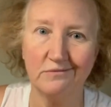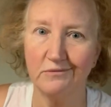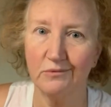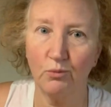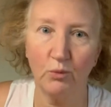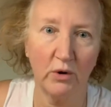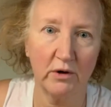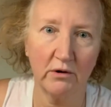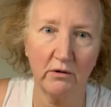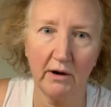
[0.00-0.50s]

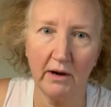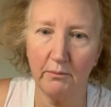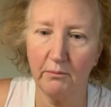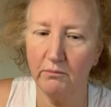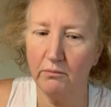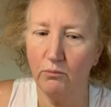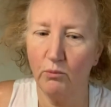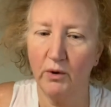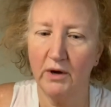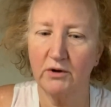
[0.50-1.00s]
1
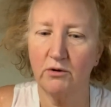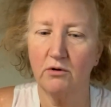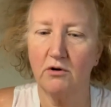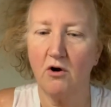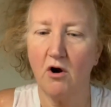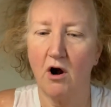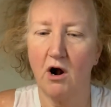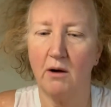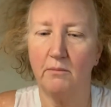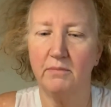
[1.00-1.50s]

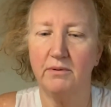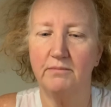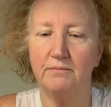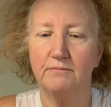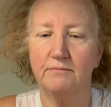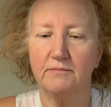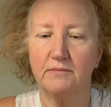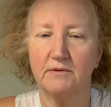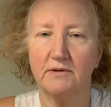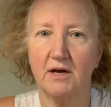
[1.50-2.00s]
carb,
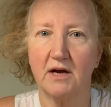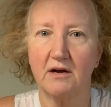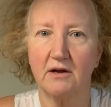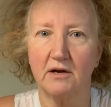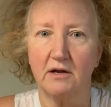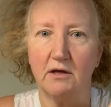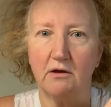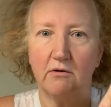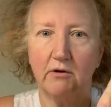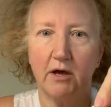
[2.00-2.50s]
not
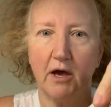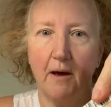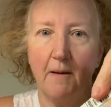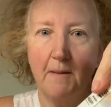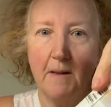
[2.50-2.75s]
gonna kill you.